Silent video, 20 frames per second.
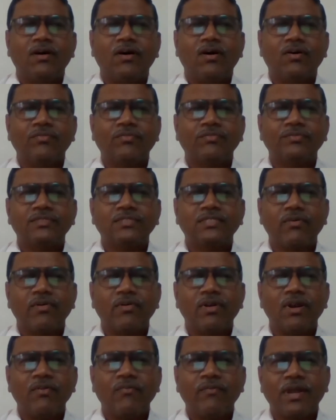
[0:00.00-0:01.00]
of
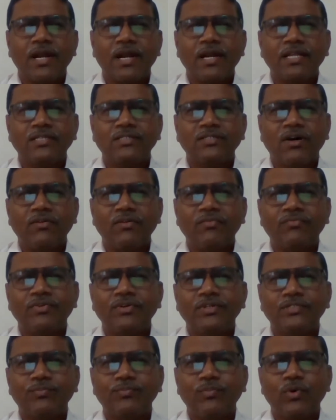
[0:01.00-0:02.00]
several varieties
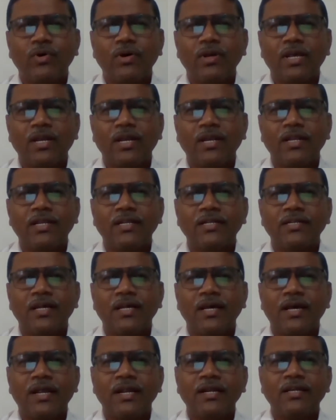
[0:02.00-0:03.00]
of spoken English
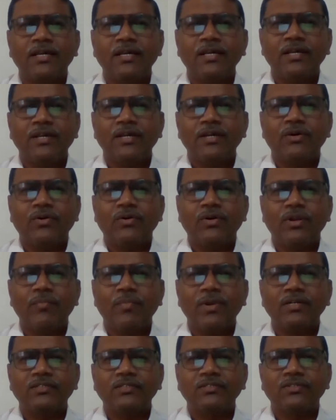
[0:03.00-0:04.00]
and
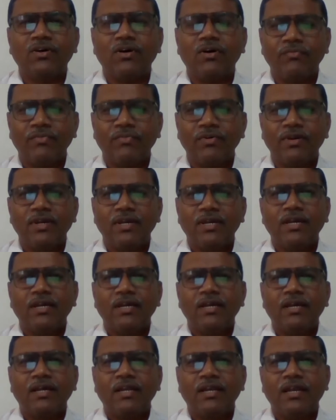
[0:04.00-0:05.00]
rudiments of
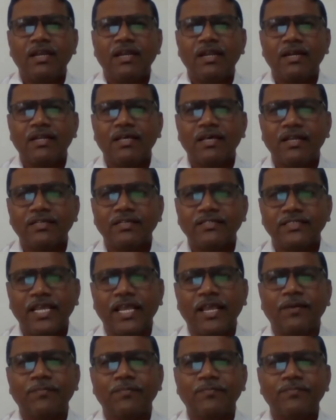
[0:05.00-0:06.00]

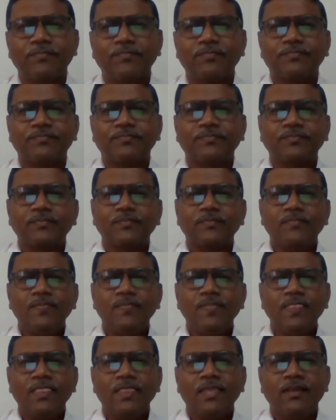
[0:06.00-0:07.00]
literacy.
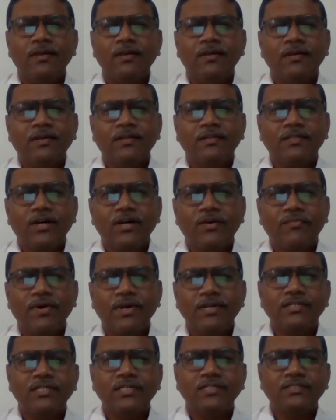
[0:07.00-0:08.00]
The
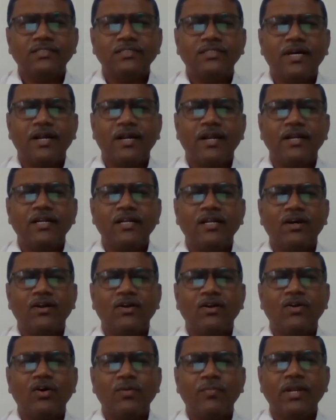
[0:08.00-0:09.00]
functions
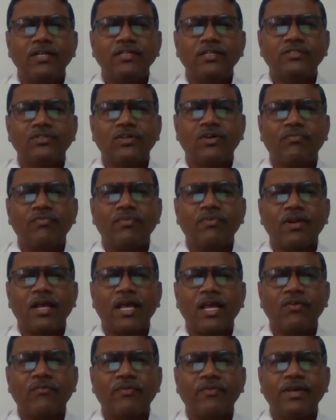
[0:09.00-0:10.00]
and domains of
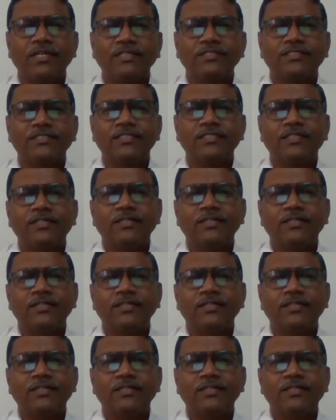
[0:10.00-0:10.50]
language